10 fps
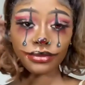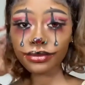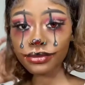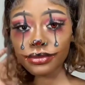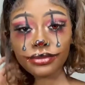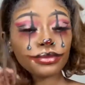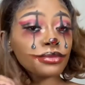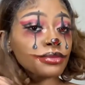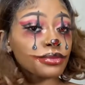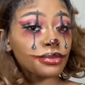with my
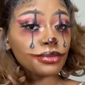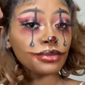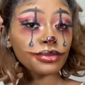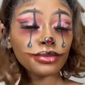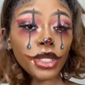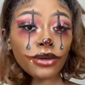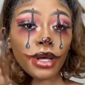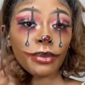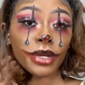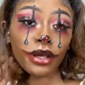boyfriend. This is what
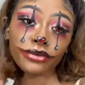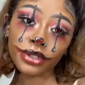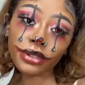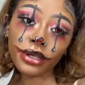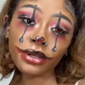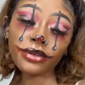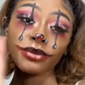happened after, like